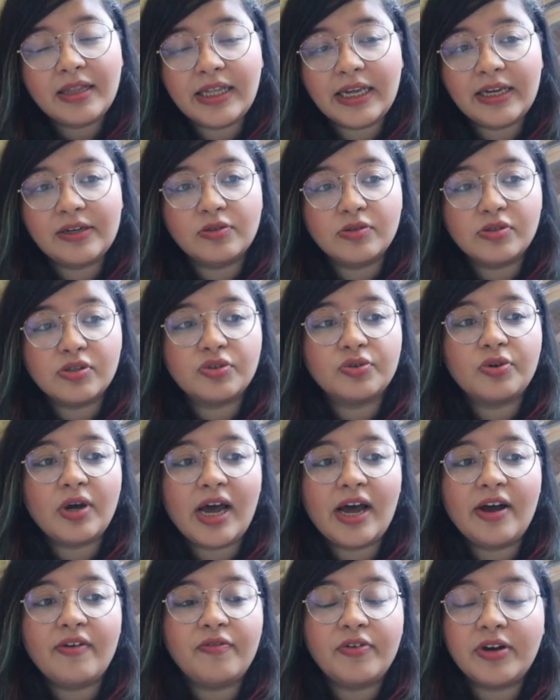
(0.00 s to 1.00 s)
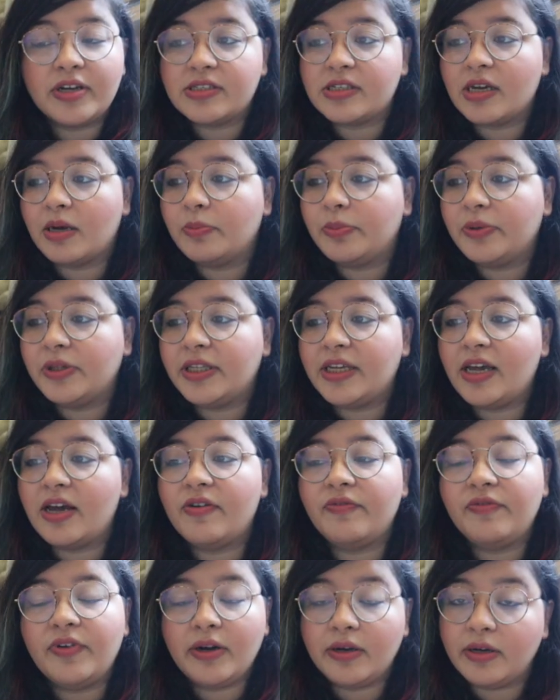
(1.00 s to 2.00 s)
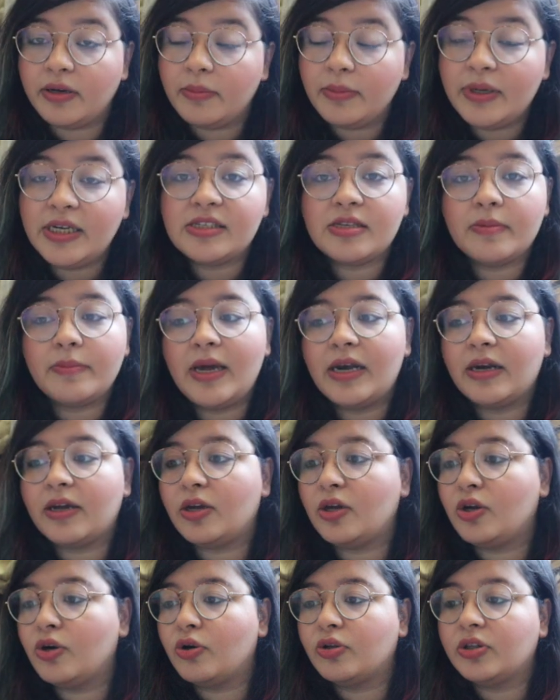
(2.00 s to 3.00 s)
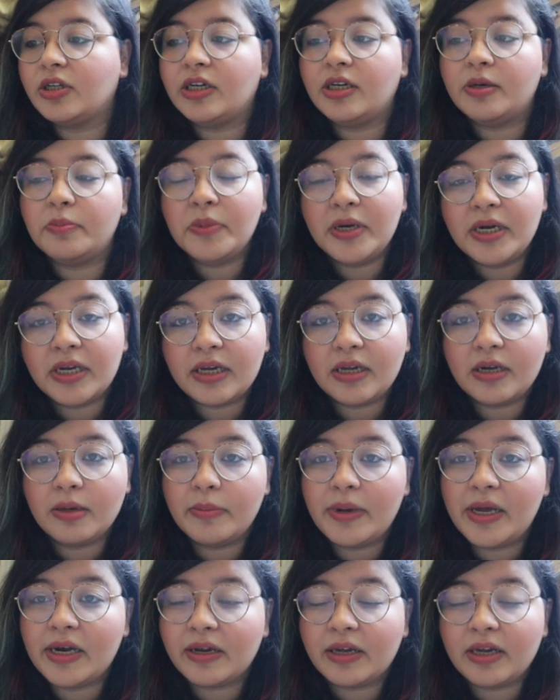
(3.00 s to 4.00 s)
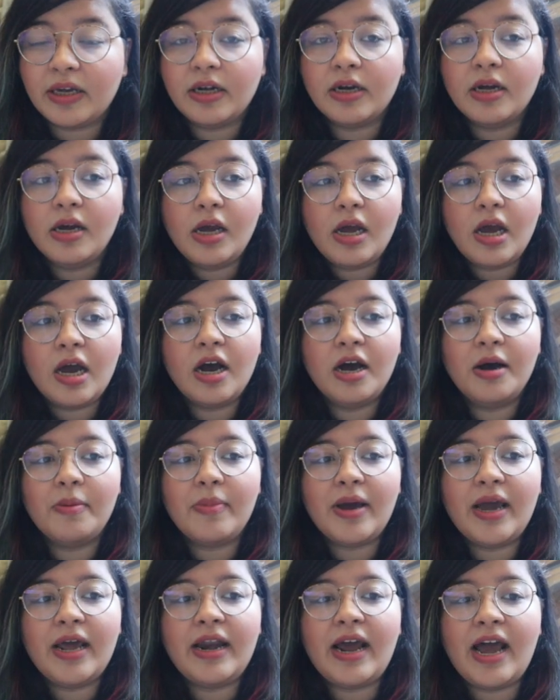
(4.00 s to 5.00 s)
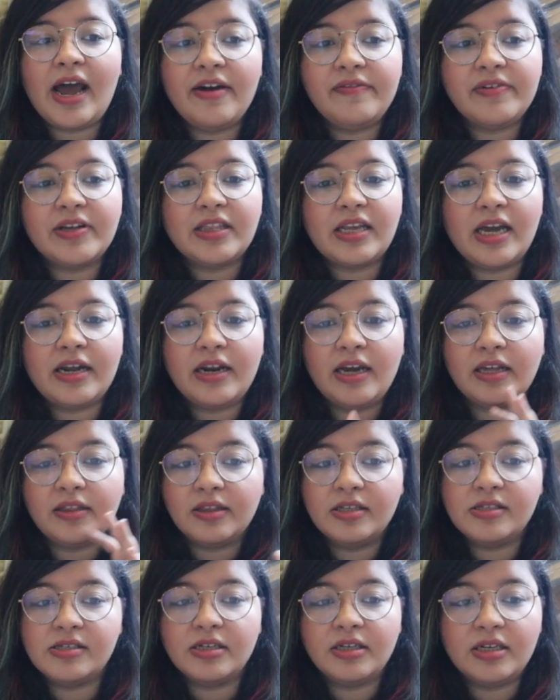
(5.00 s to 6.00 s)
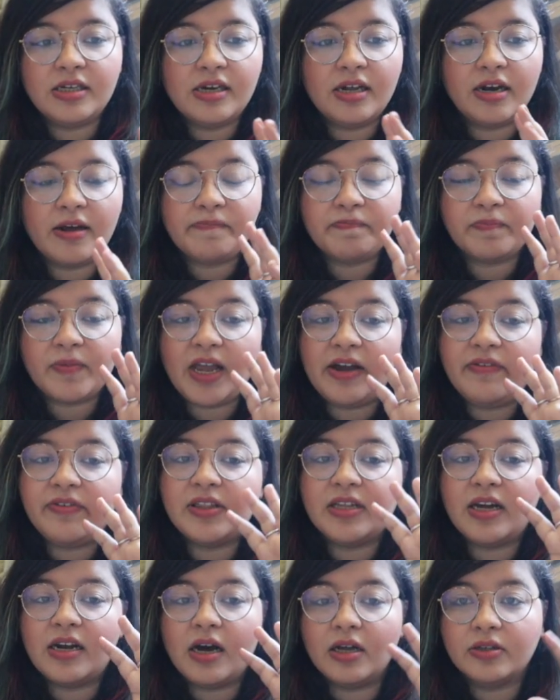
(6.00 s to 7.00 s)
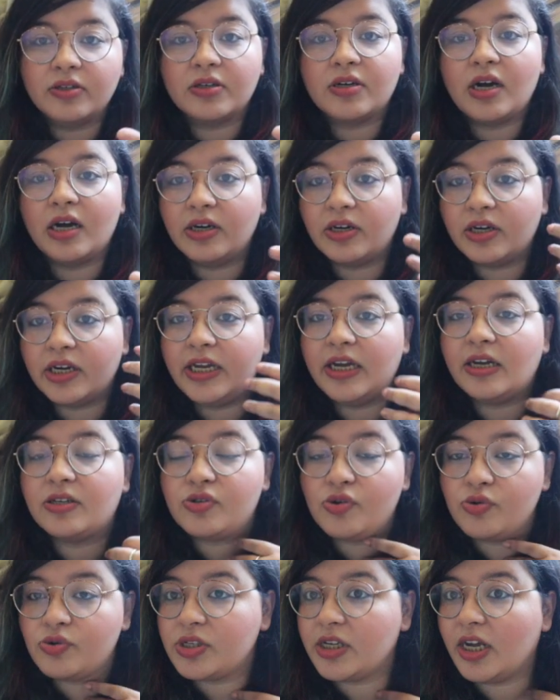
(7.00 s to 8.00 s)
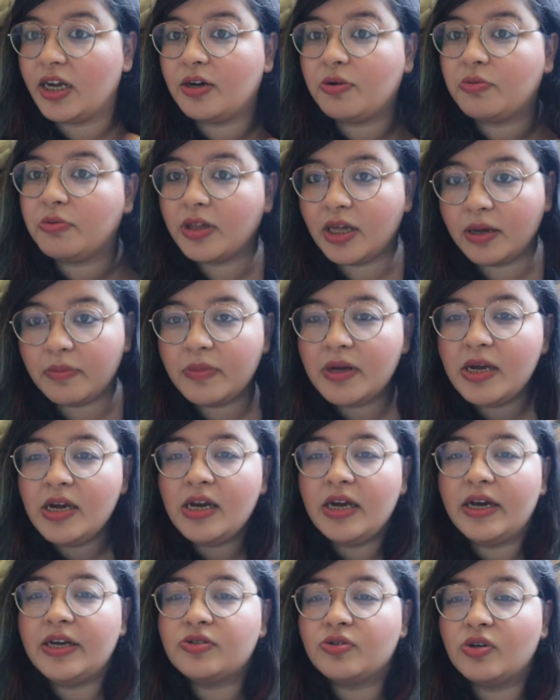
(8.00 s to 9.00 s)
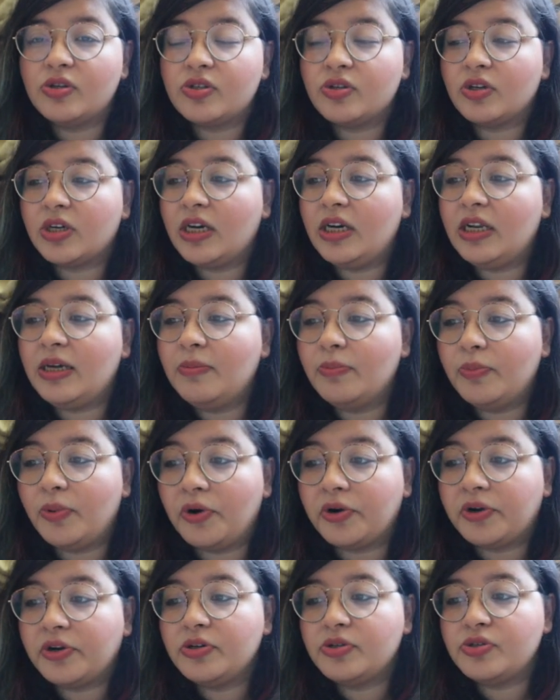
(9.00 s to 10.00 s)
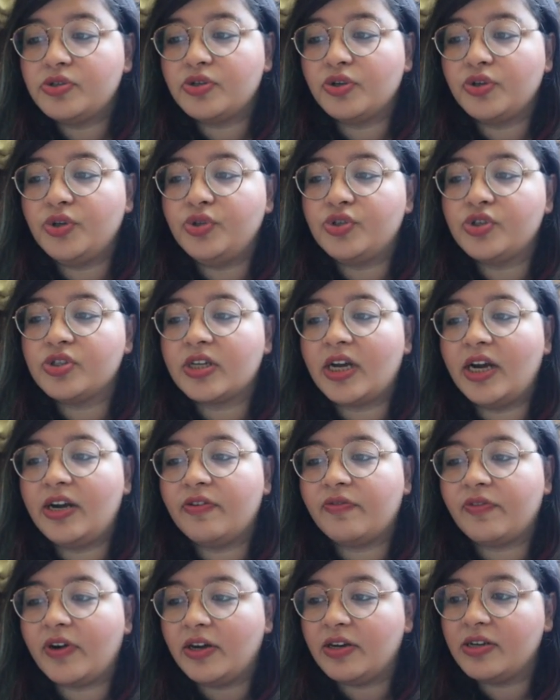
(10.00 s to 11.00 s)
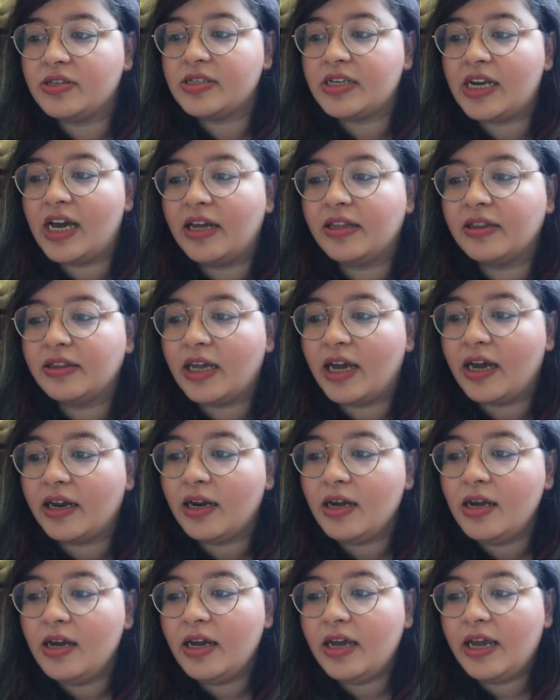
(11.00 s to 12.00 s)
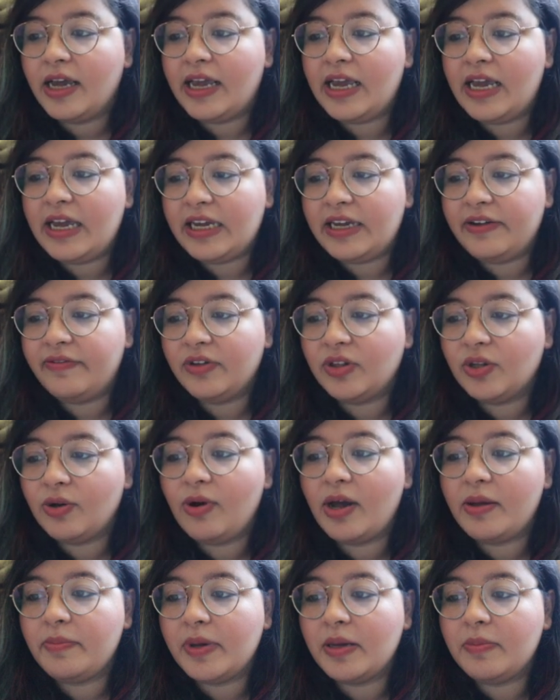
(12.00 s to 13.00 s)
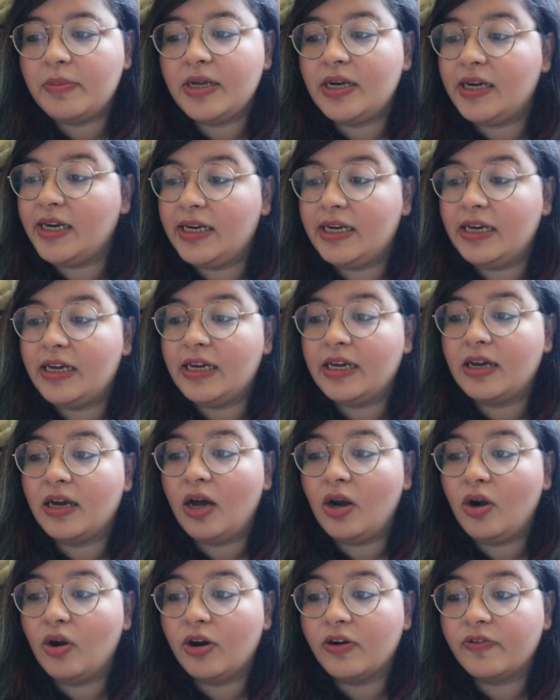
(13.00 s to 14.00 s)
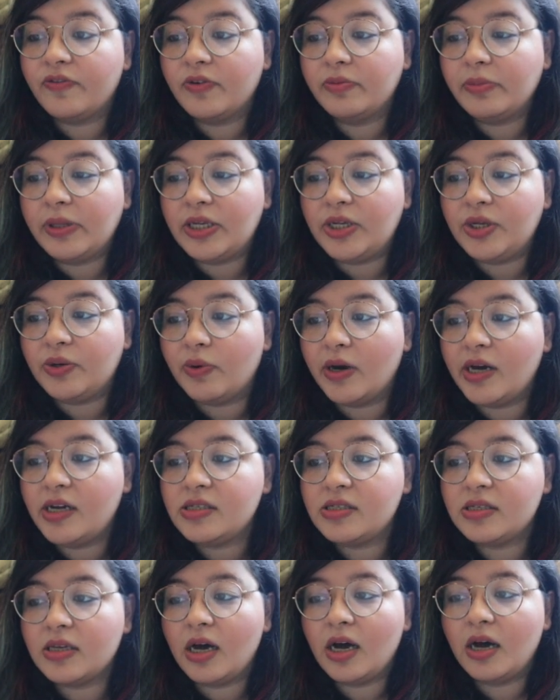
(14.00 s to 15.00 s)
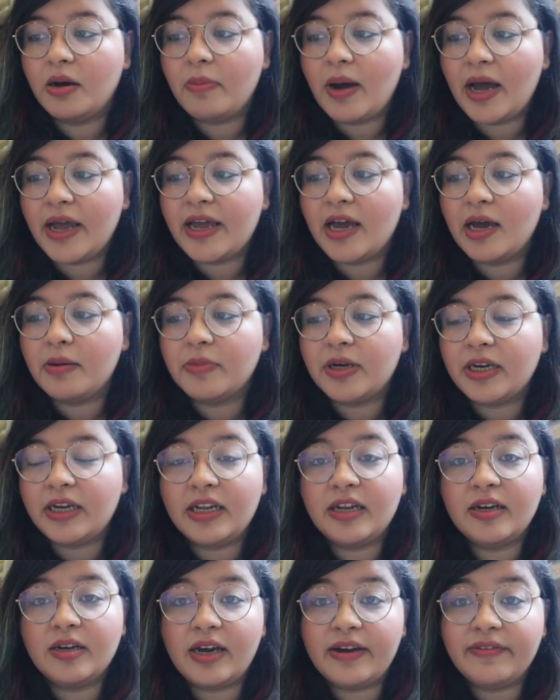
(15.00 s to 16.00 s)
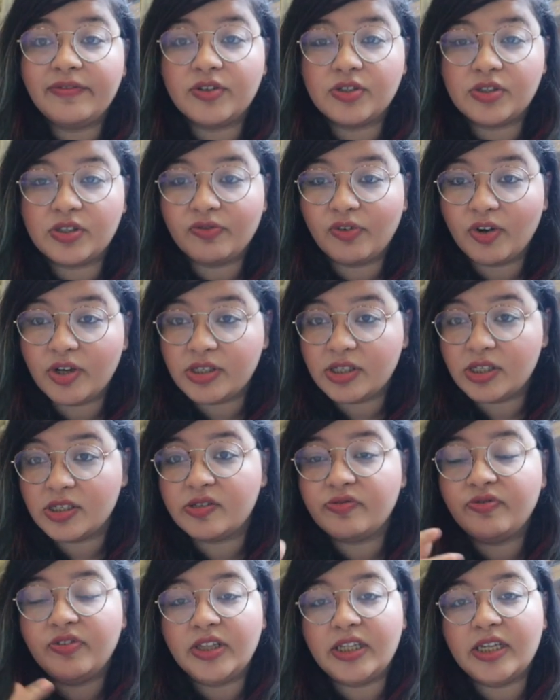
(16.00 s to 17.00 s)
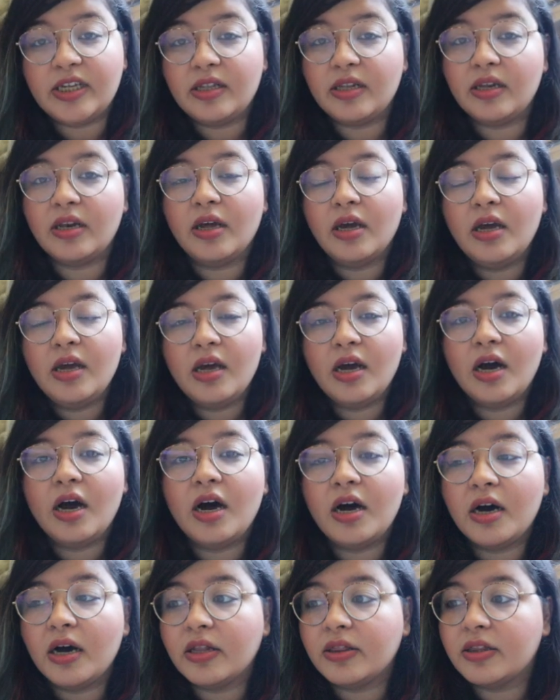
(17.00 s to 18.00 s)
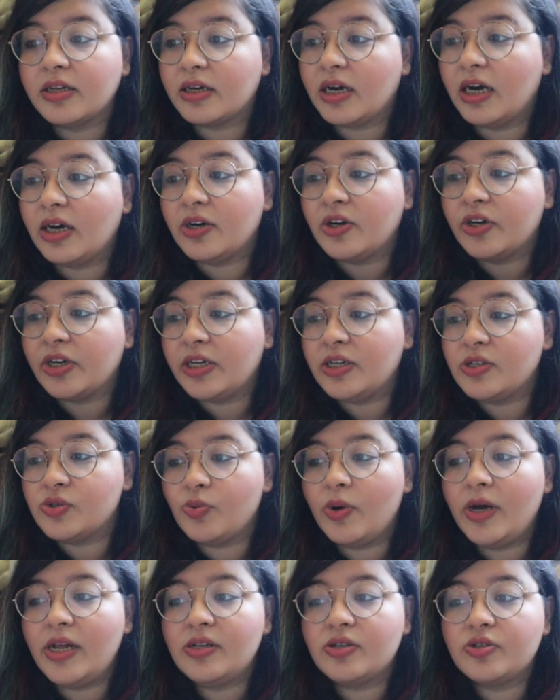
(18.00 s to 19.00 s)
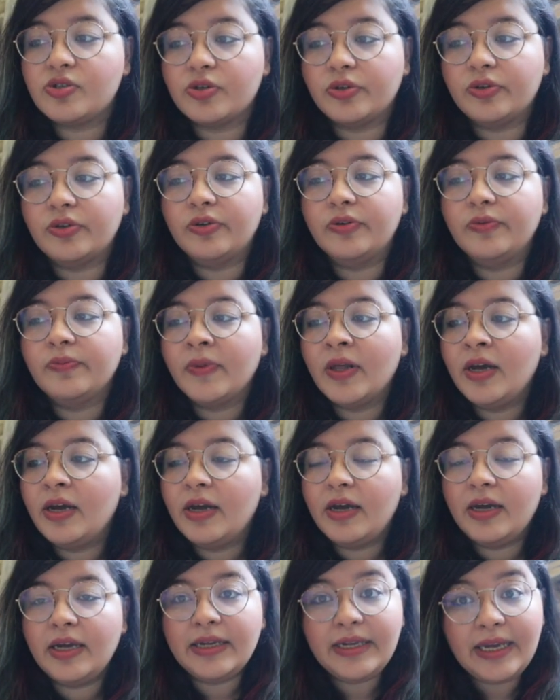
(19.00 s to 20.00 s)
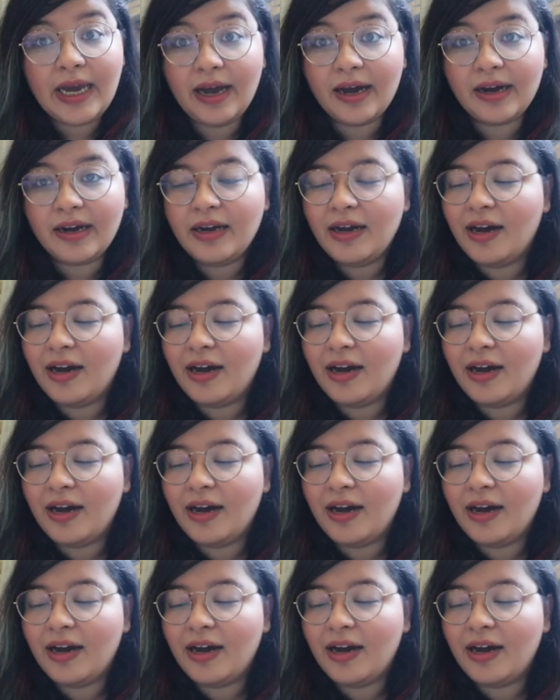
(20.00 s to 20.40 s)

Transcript: They also have, for example, they are Vietnamese American or the Dominican American, and having that ethnicity and having that other country associated with them is also really important. So you just kind of understand that, hey, even though I may be reading a lot from the US, I am reading diverse voices within the country as well. So yeah.